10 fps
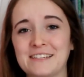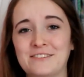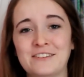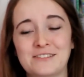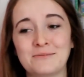
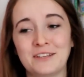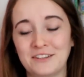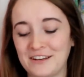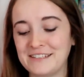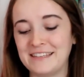I've done some really
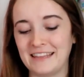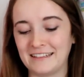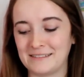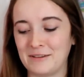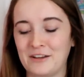crazy
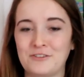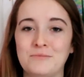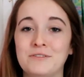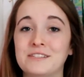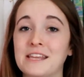things in my
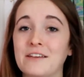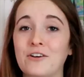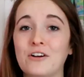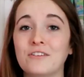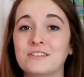Hunter boots, and
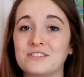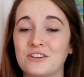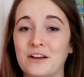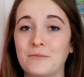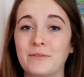they've all
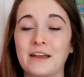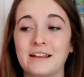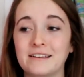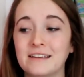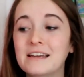stood up
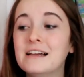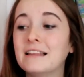and